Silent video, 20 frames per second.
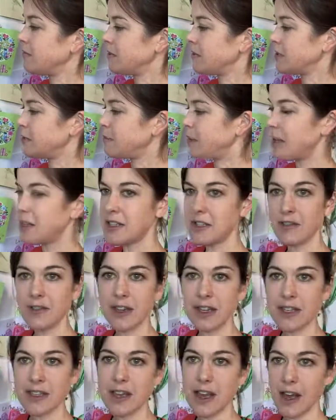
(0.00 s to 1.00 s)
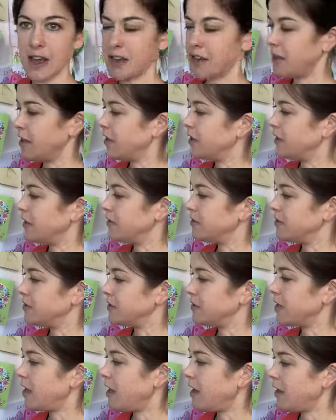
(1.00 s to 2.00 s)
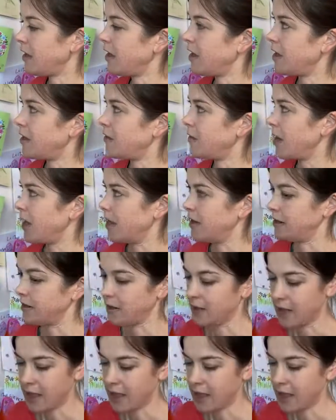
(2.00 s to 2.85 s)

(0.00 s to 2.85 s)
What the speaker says: Spelt differently to ironing your clothes, just I-O-N.